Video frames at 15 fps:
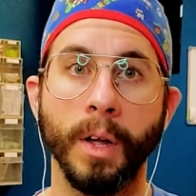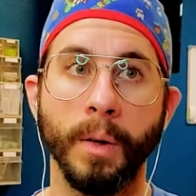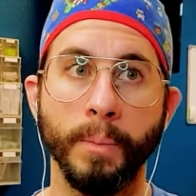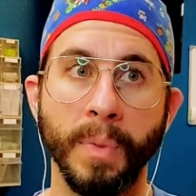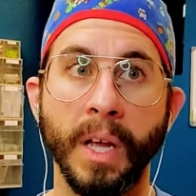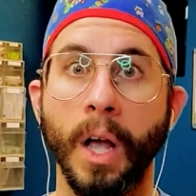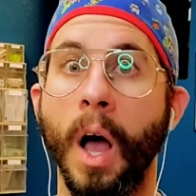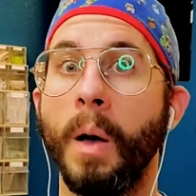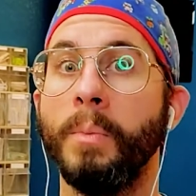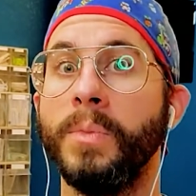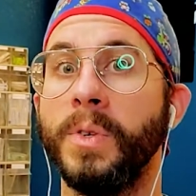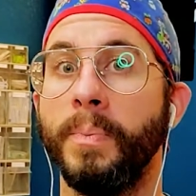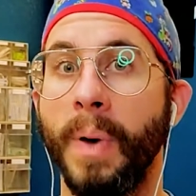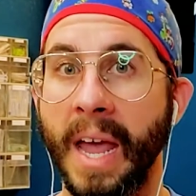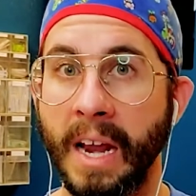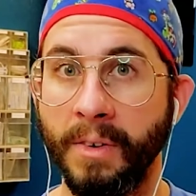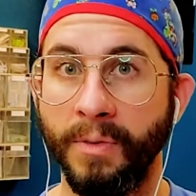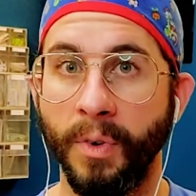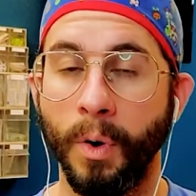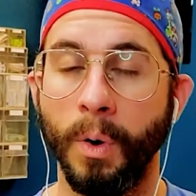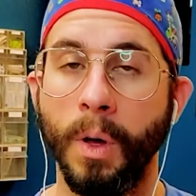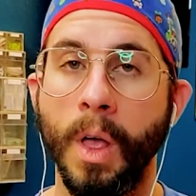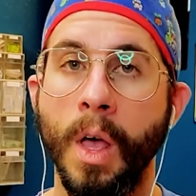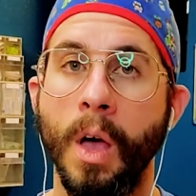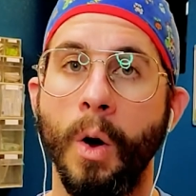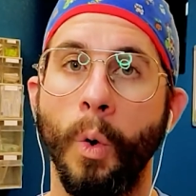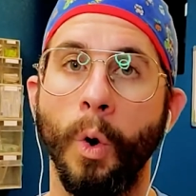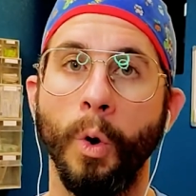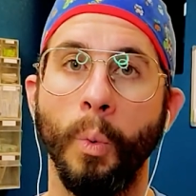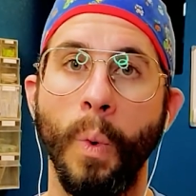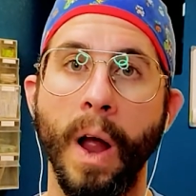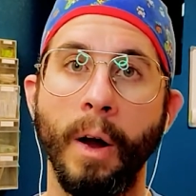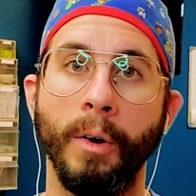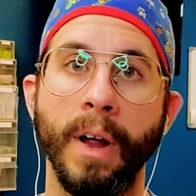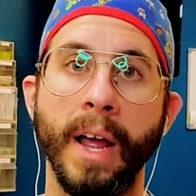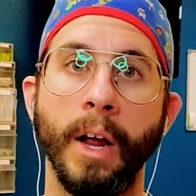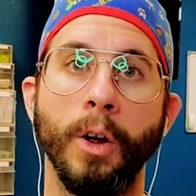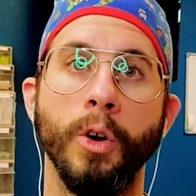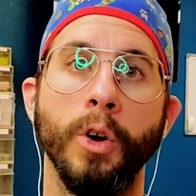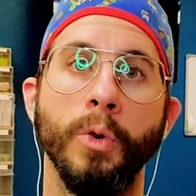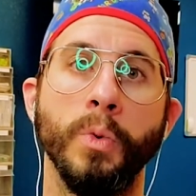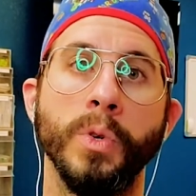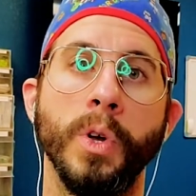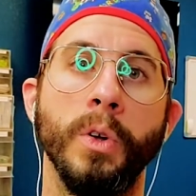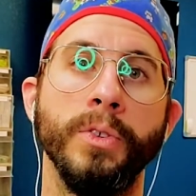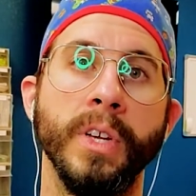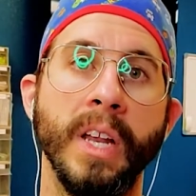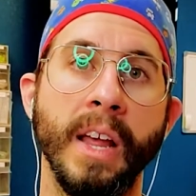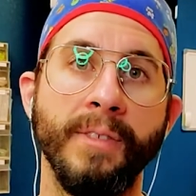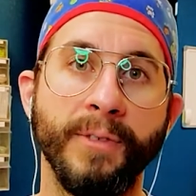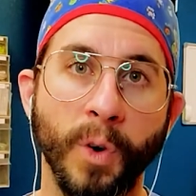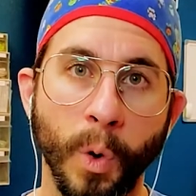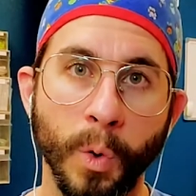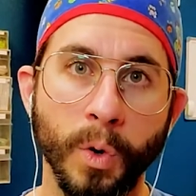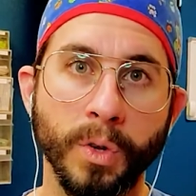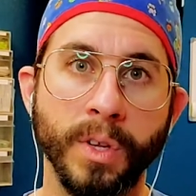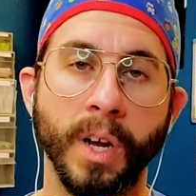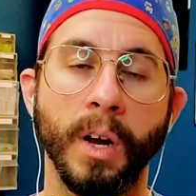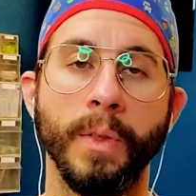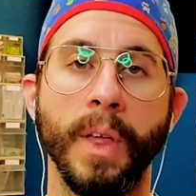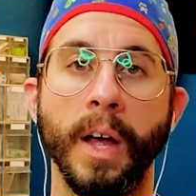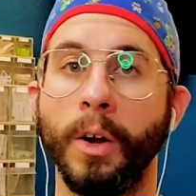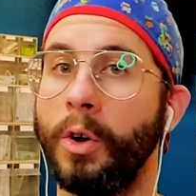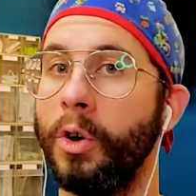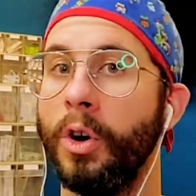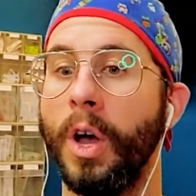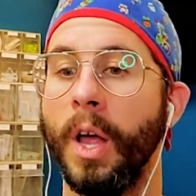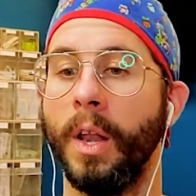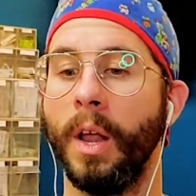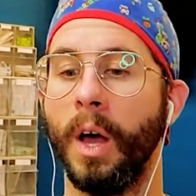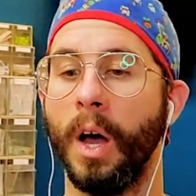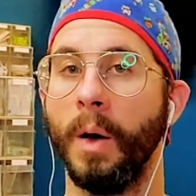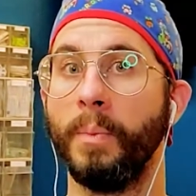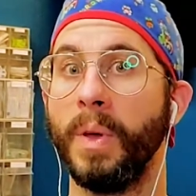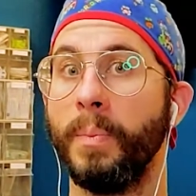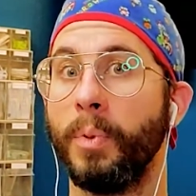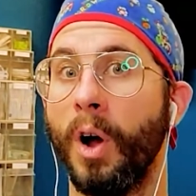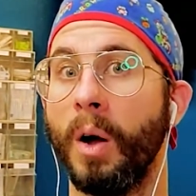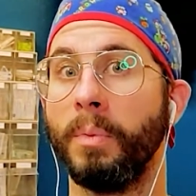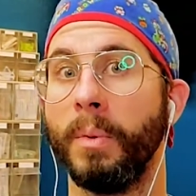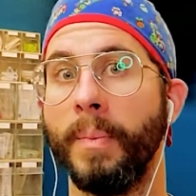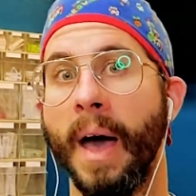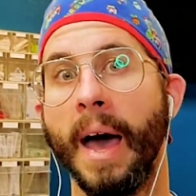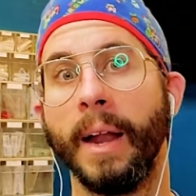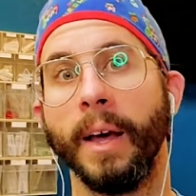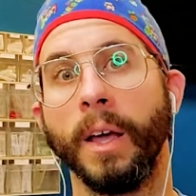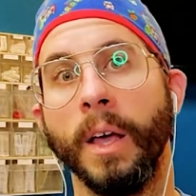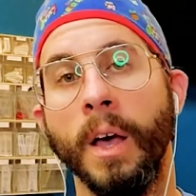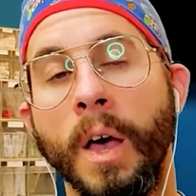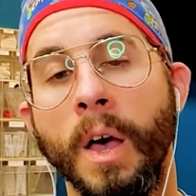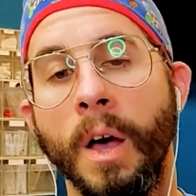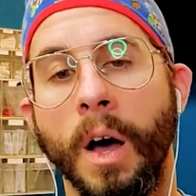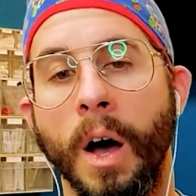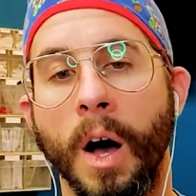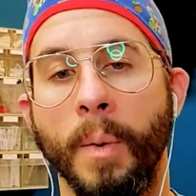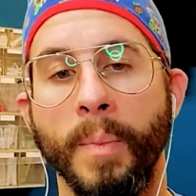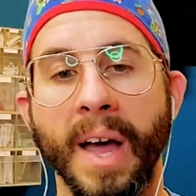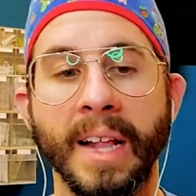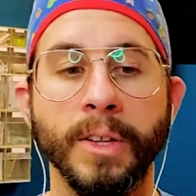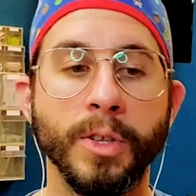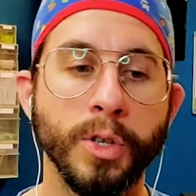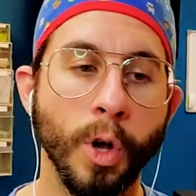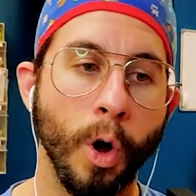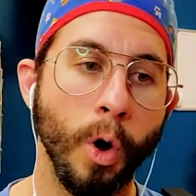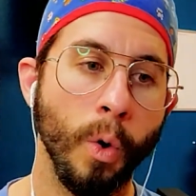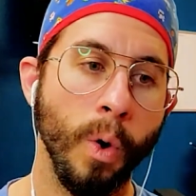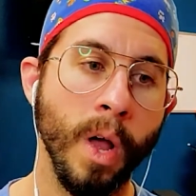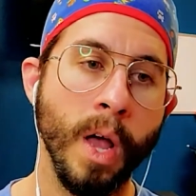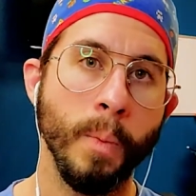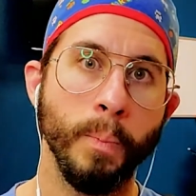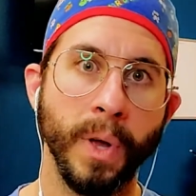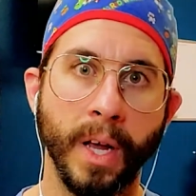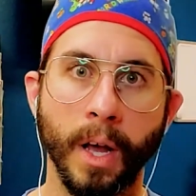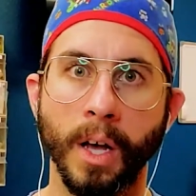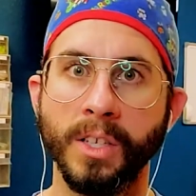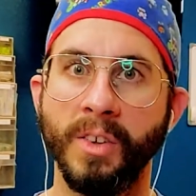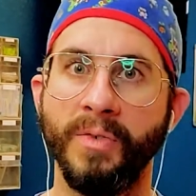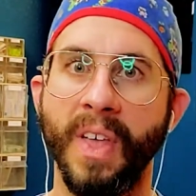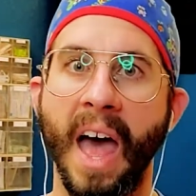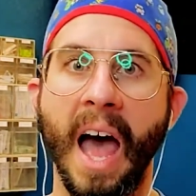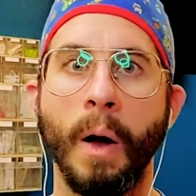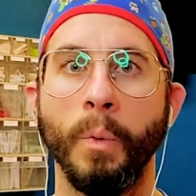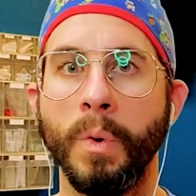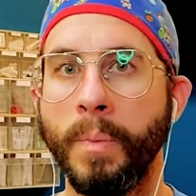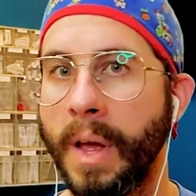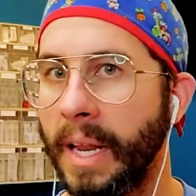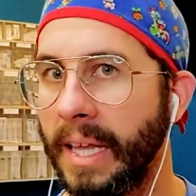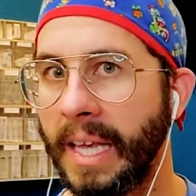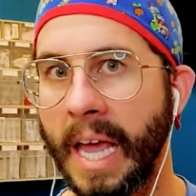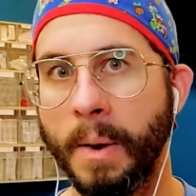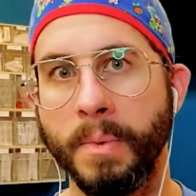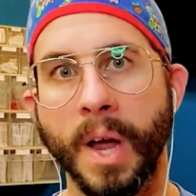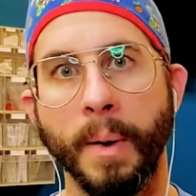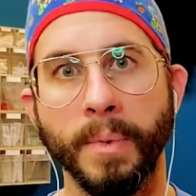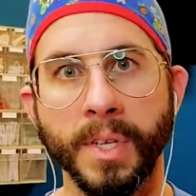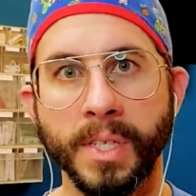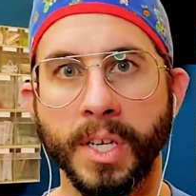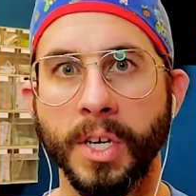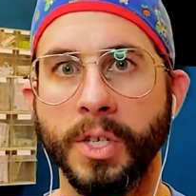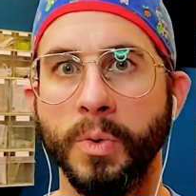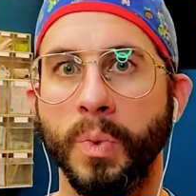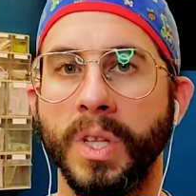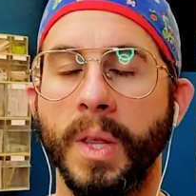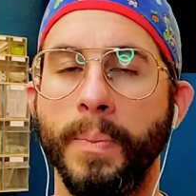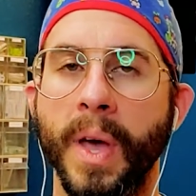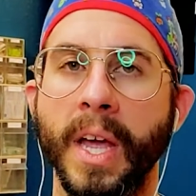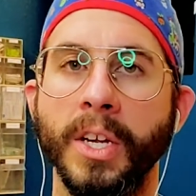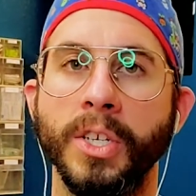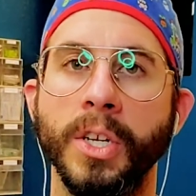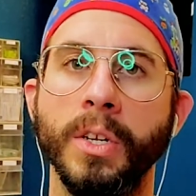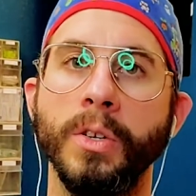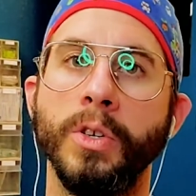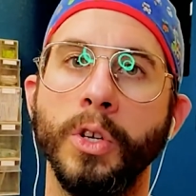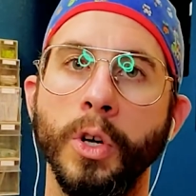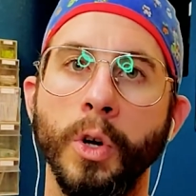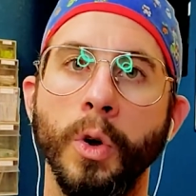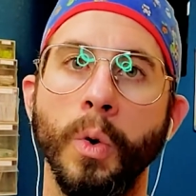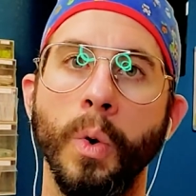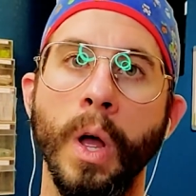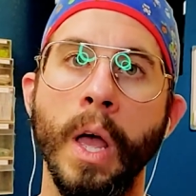becomes painful or where it could result in a further tear that could uh, be problematic. Um, and so, because of that, we made a game time decision with the patient to